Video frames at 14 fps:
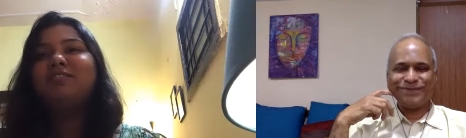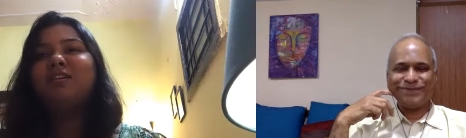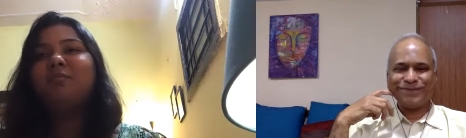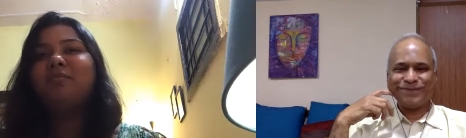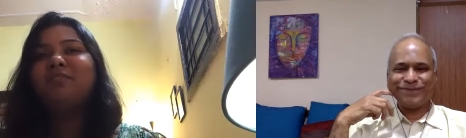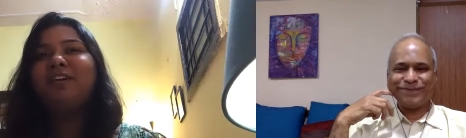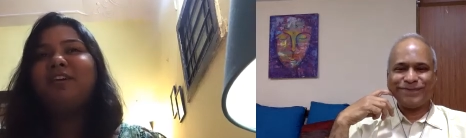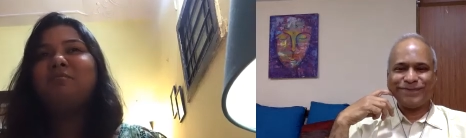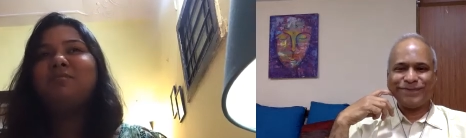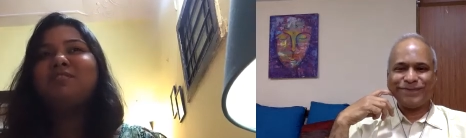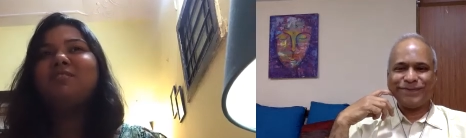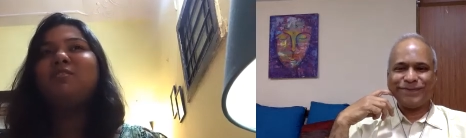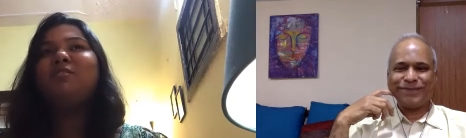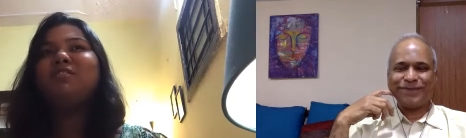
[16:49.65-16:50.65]

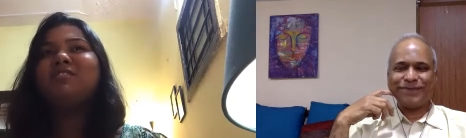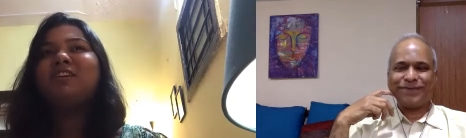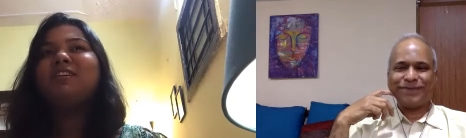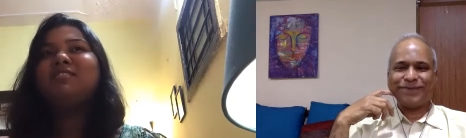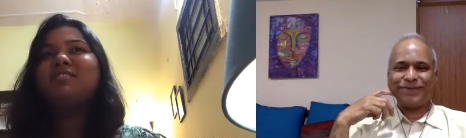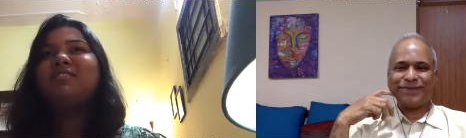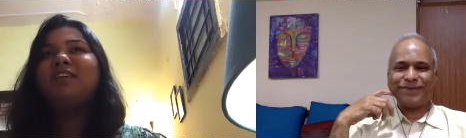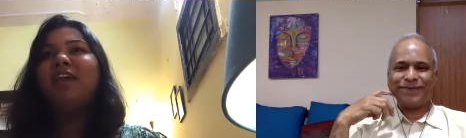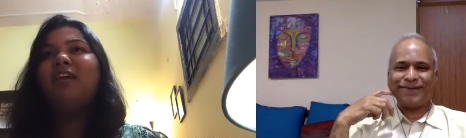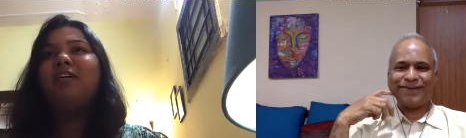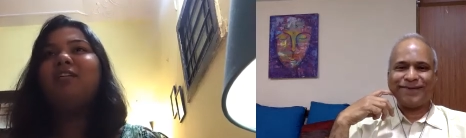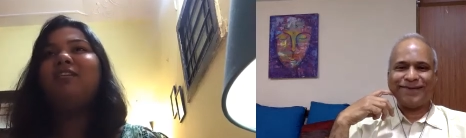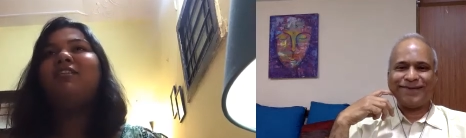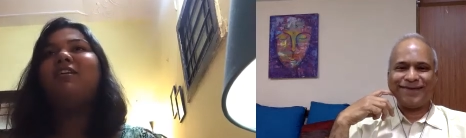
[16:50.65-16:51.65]
Speaker 1: sometimes you know just
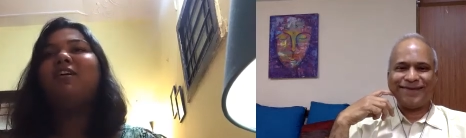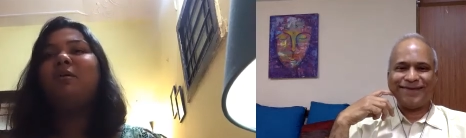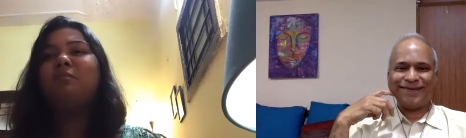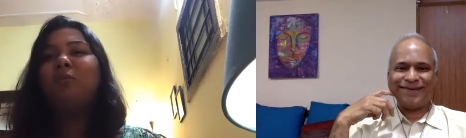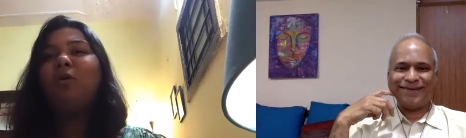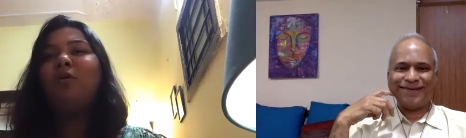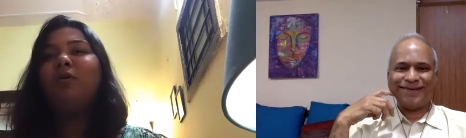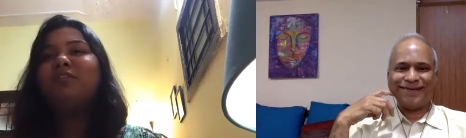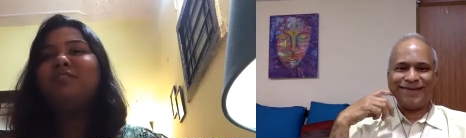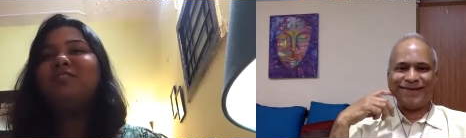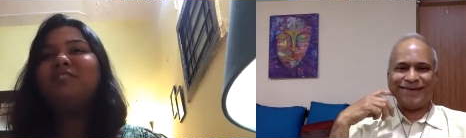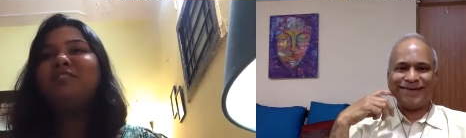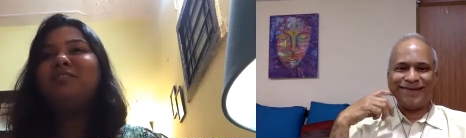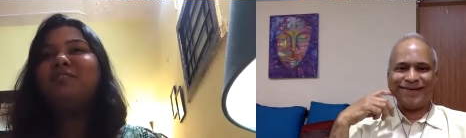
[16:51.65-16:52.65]
saying I'm
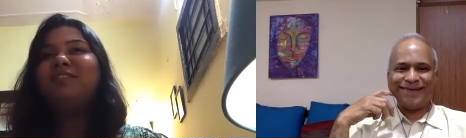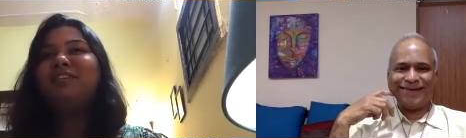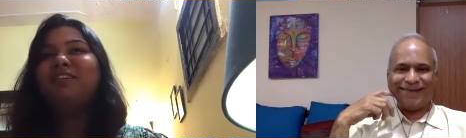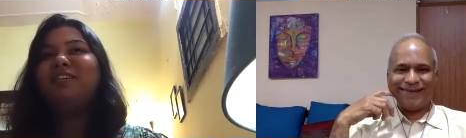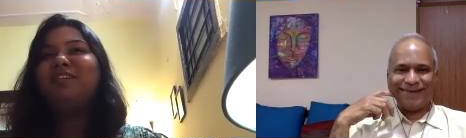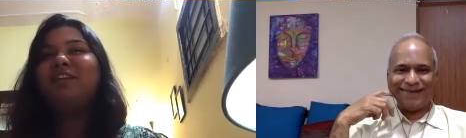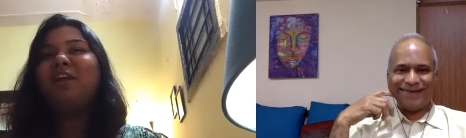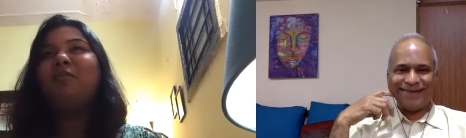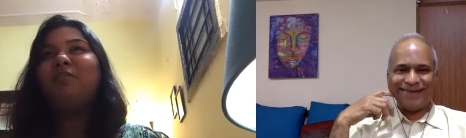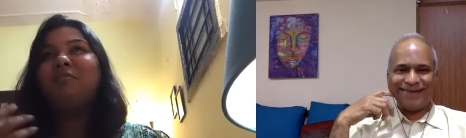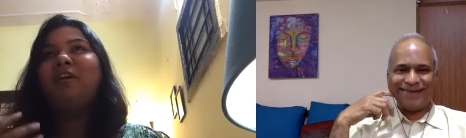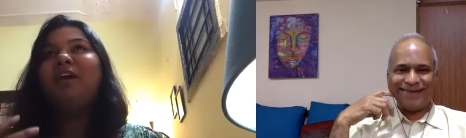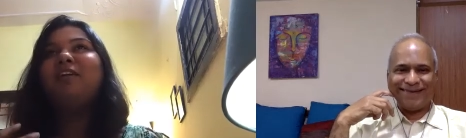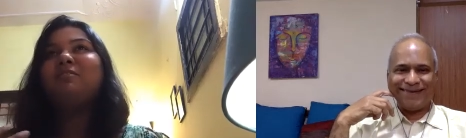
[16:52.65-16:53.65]
lost now
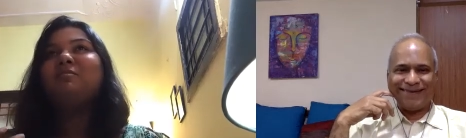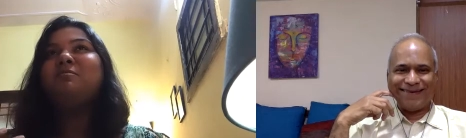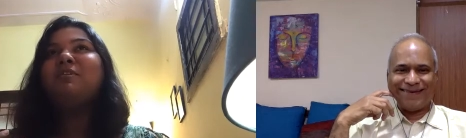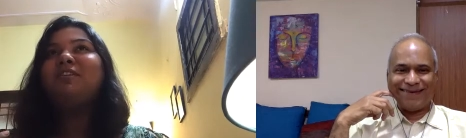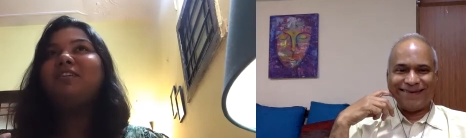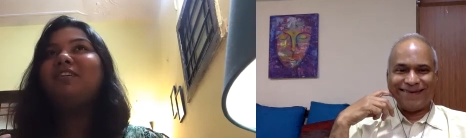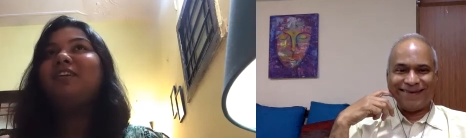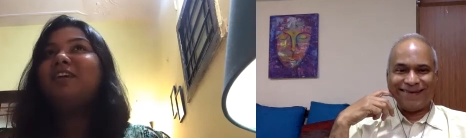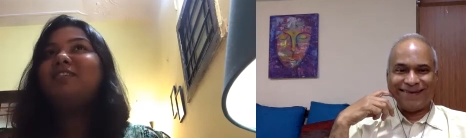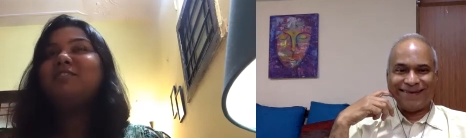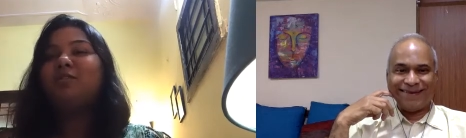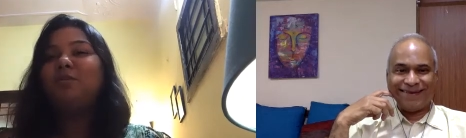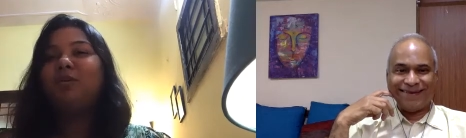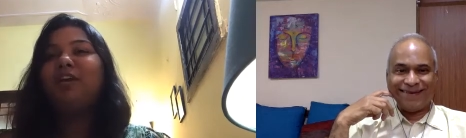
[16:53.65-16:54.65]
it helps me
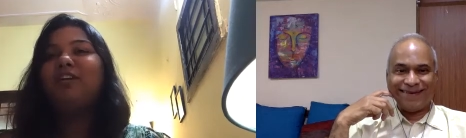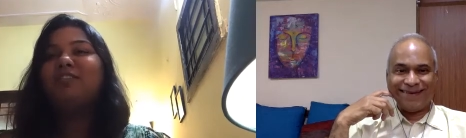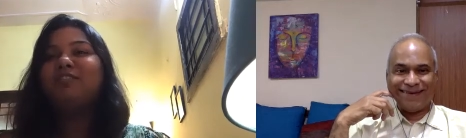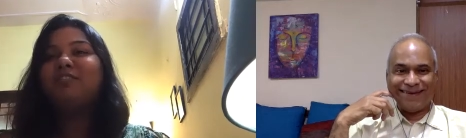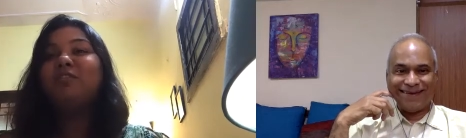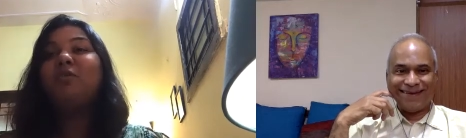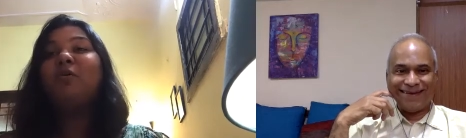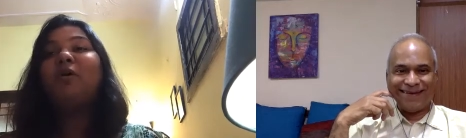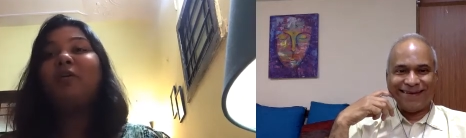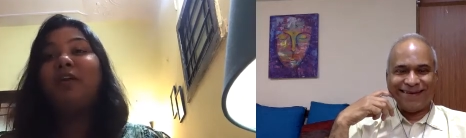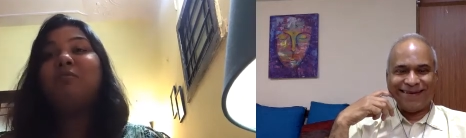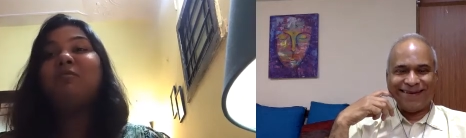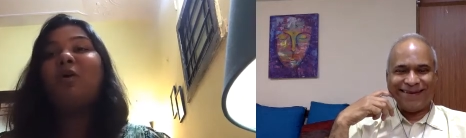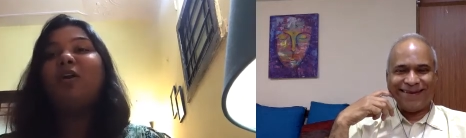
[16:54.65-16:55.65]
realize that okay, no,
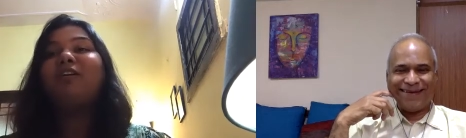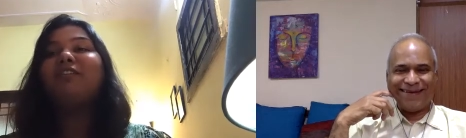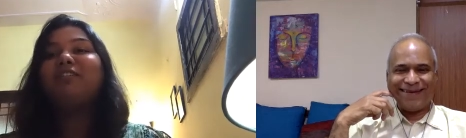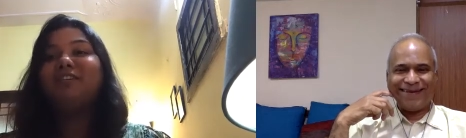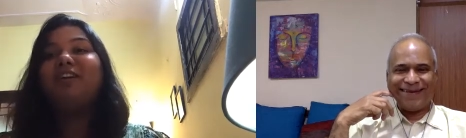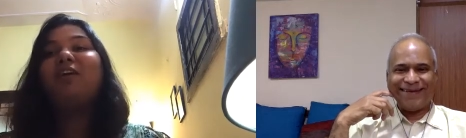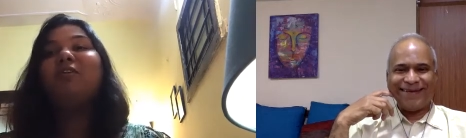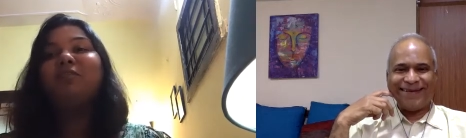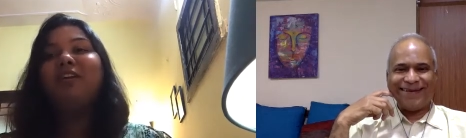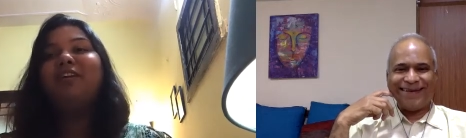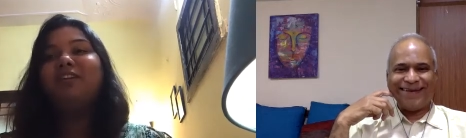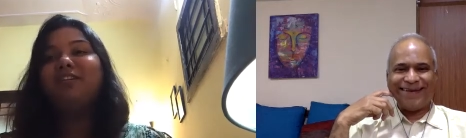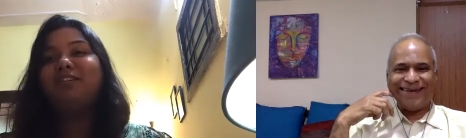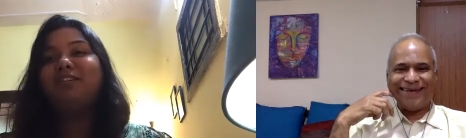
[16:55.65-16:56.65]
I'm not
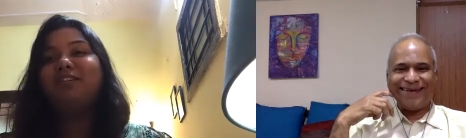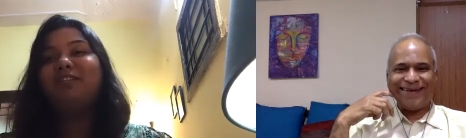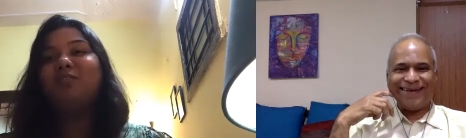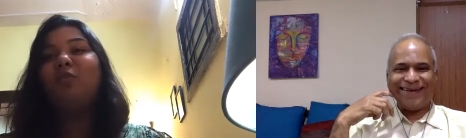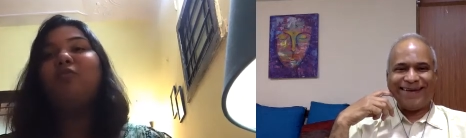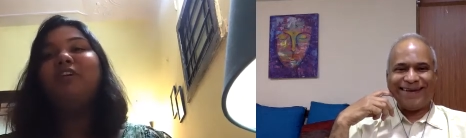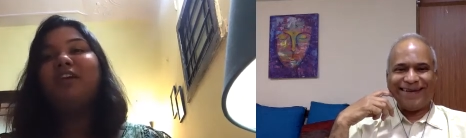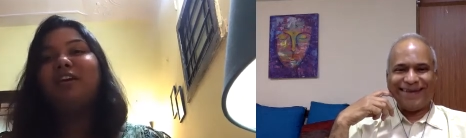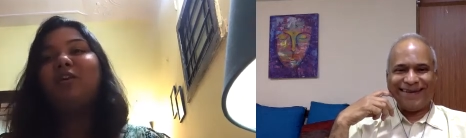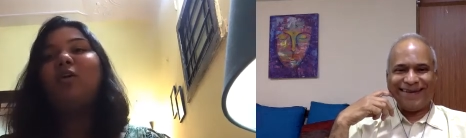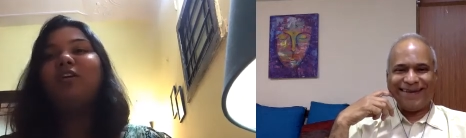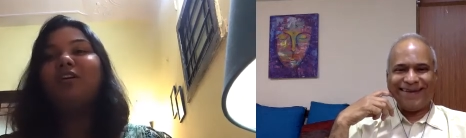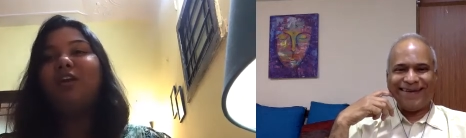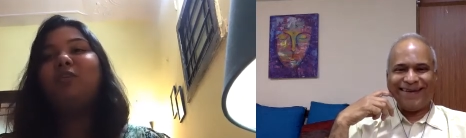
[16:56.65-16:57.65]
grounded here, or we are
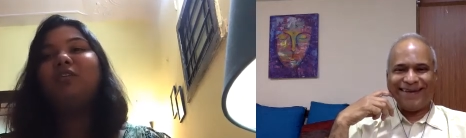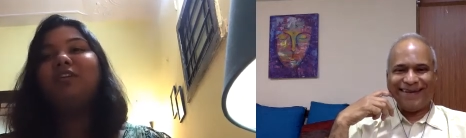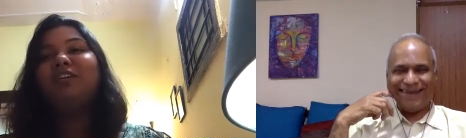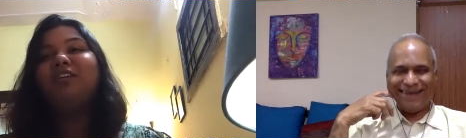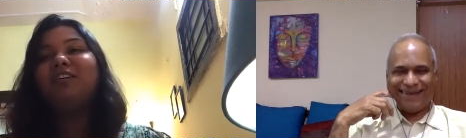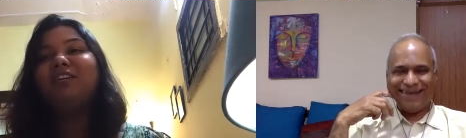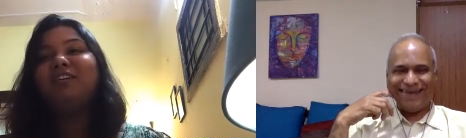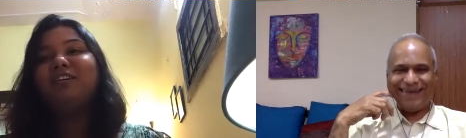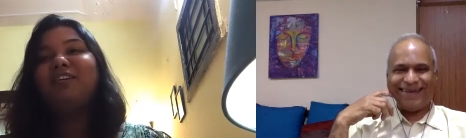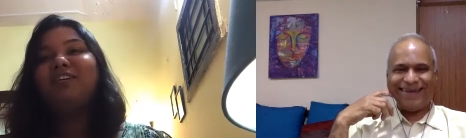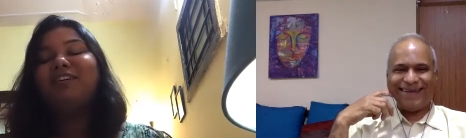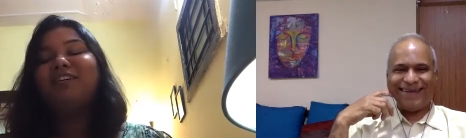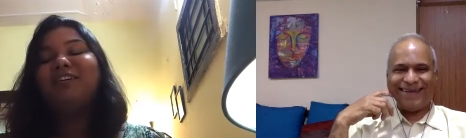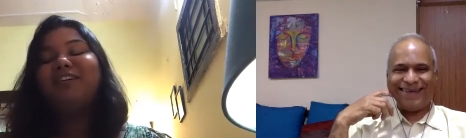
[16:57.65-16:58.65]
not grounded
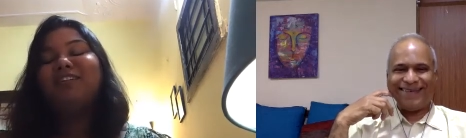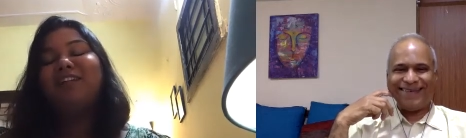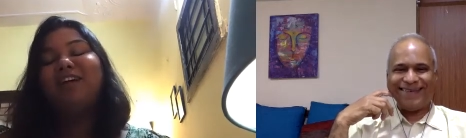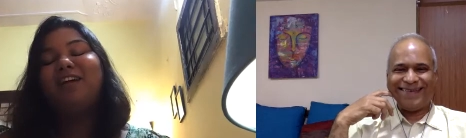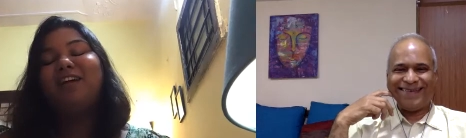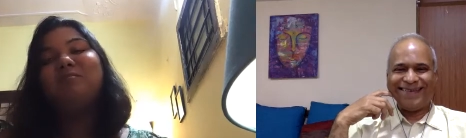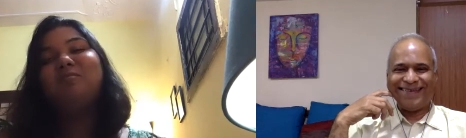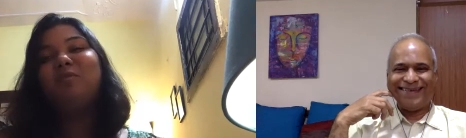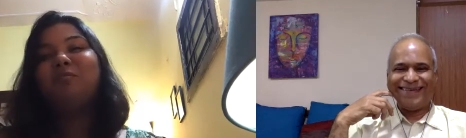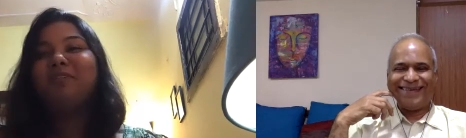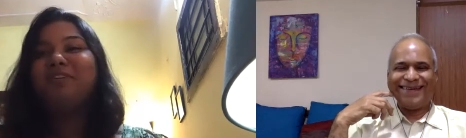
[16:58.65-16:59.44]
in that moment.